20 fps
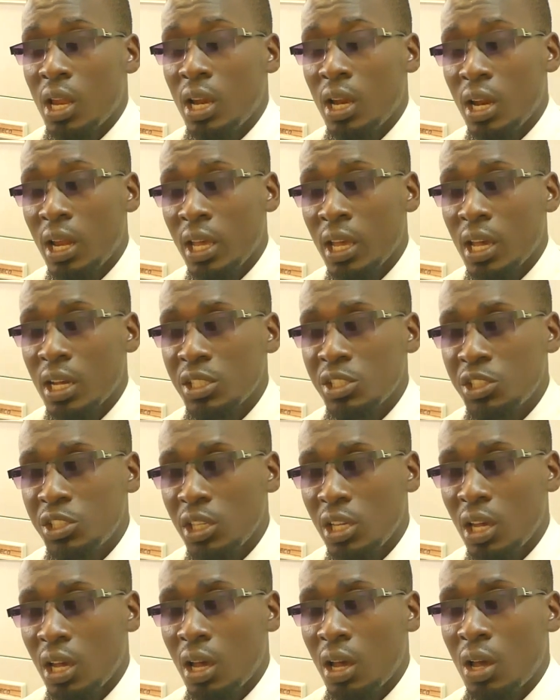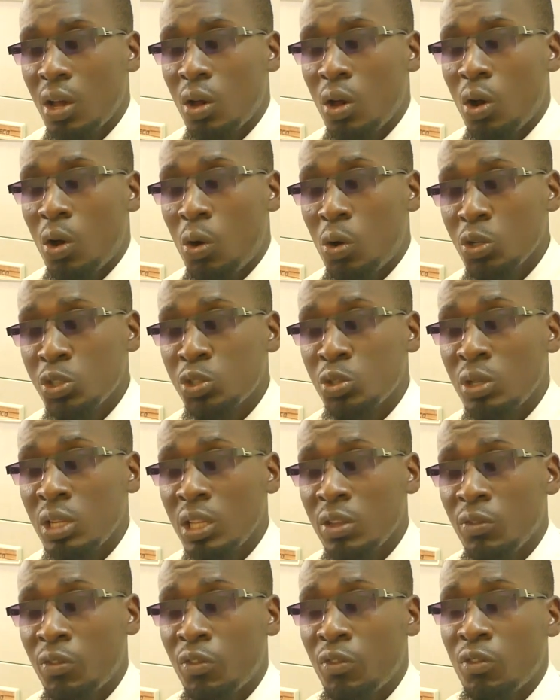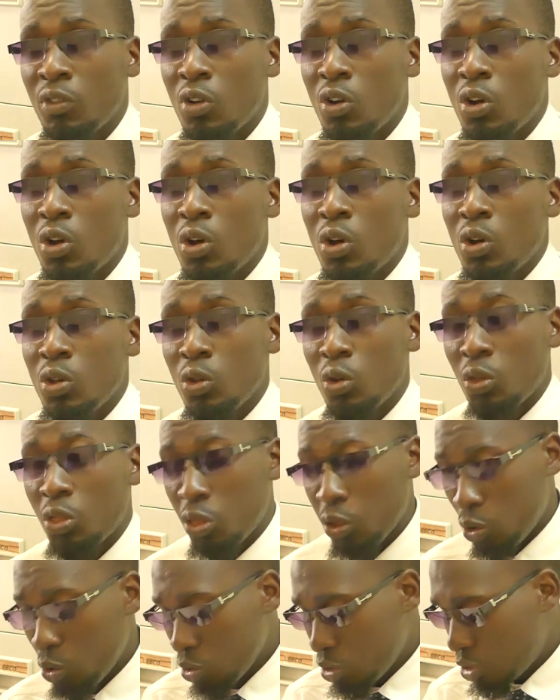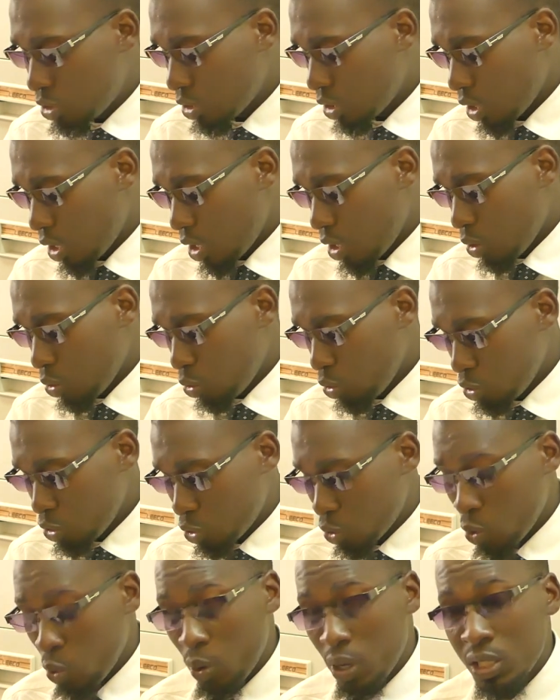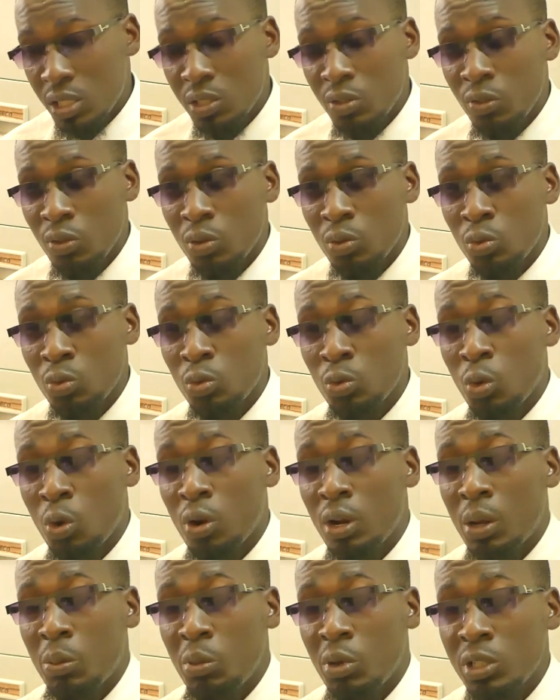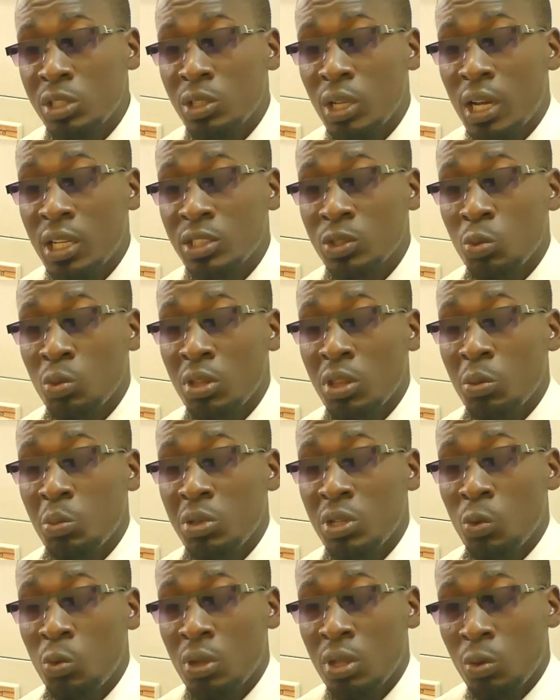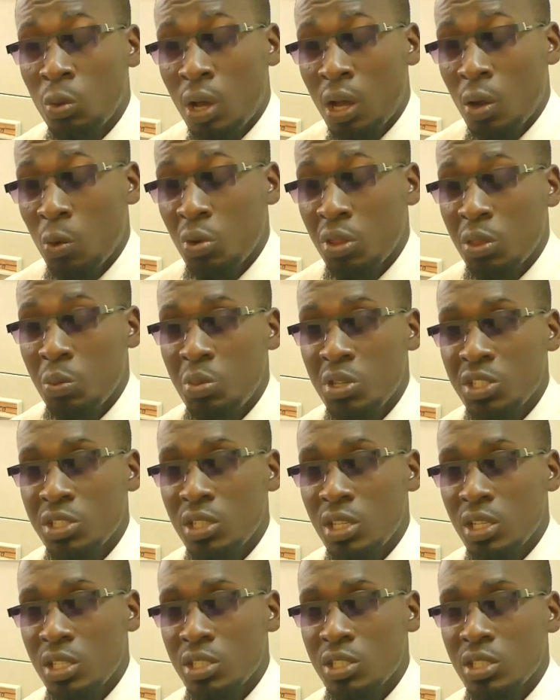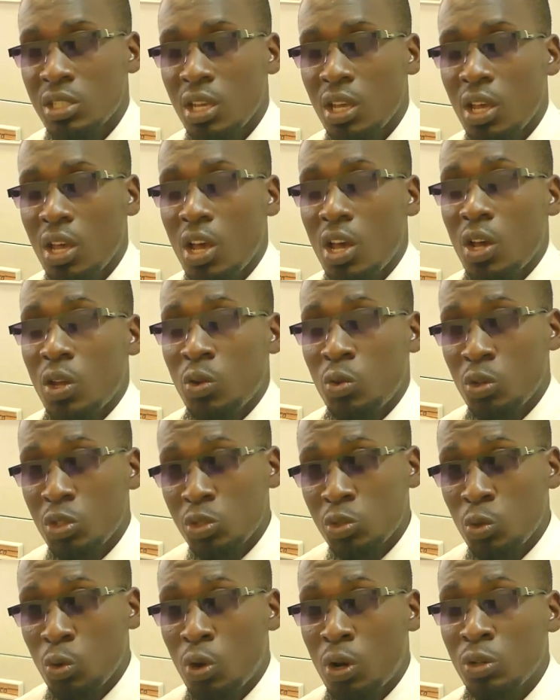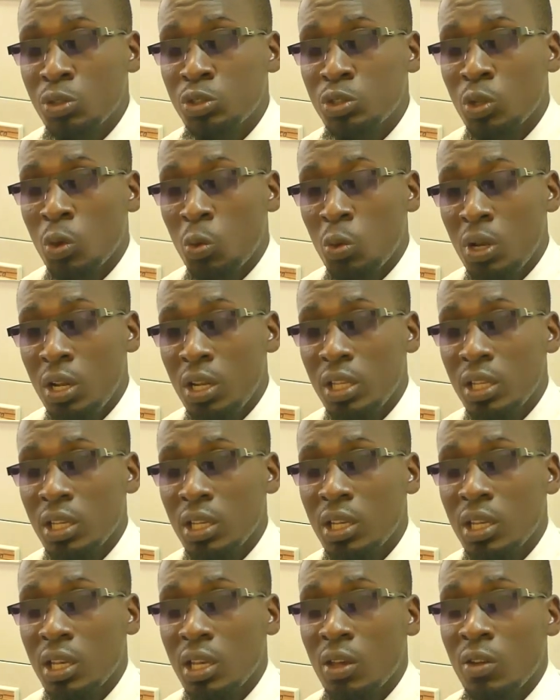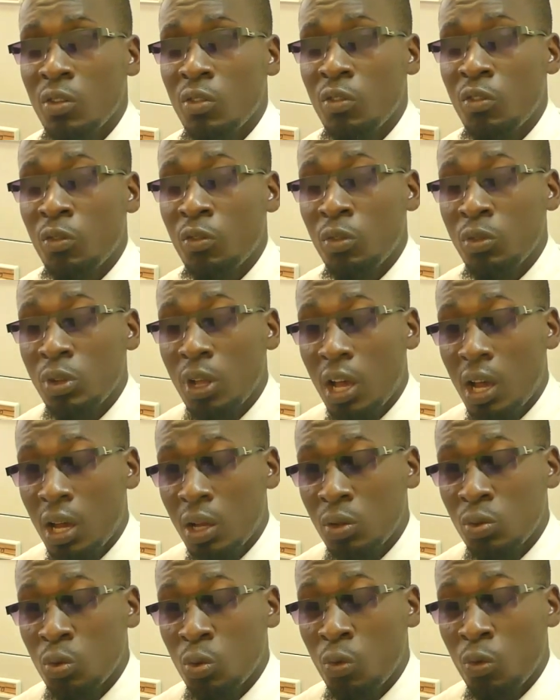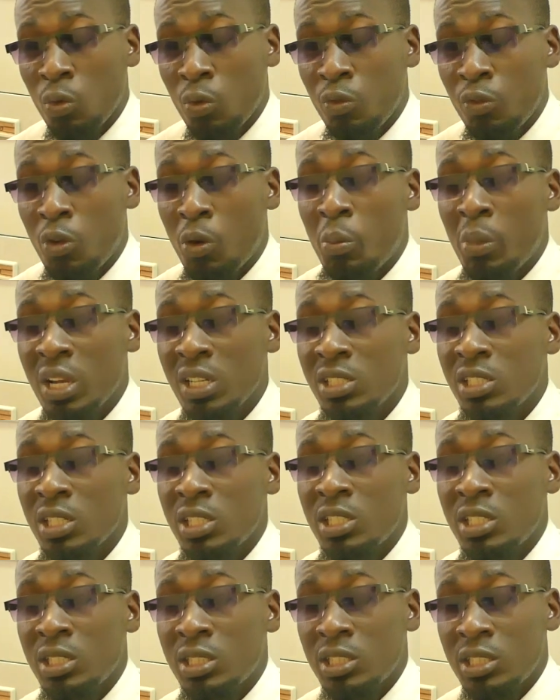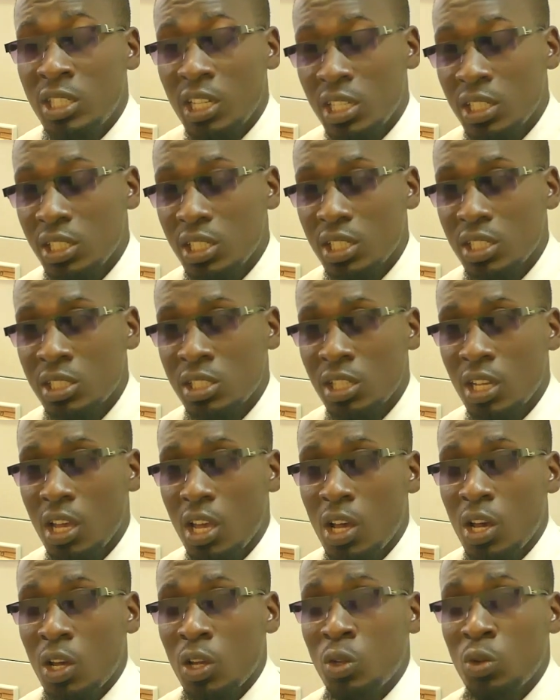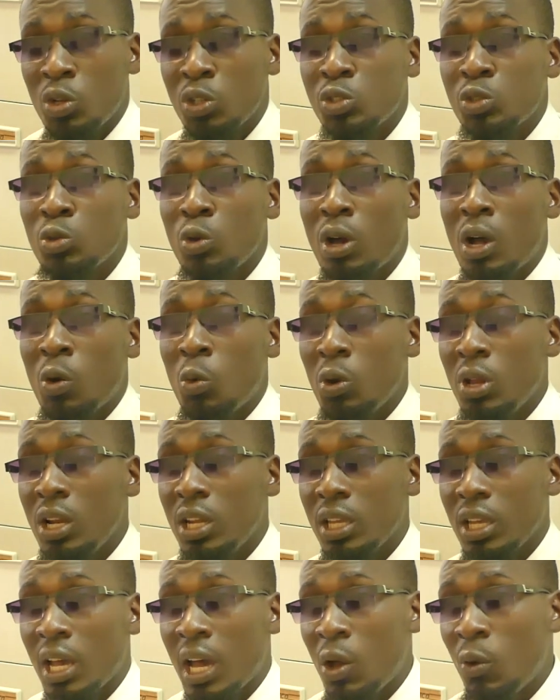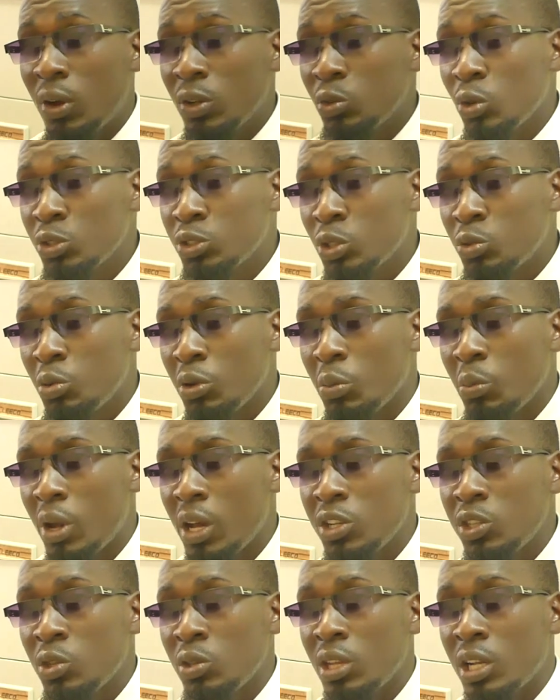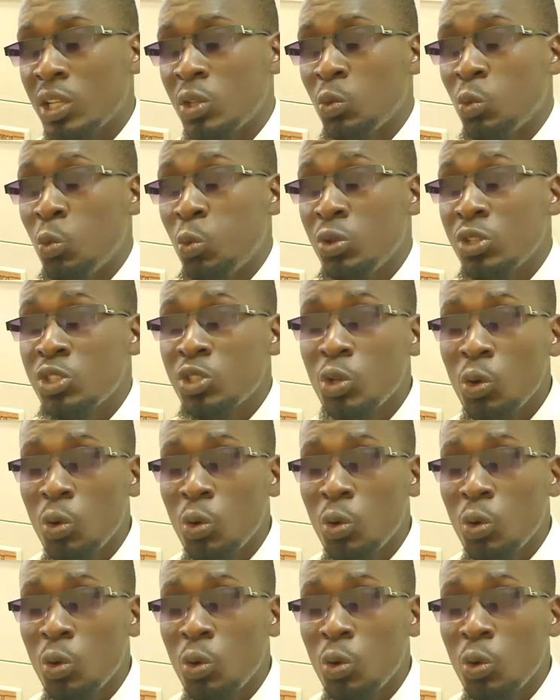like and share. Also, leave your thoughts. Those who want to collaborate us with business, those who are also willing for mindset changes, those who are willing. I want also to remind you that we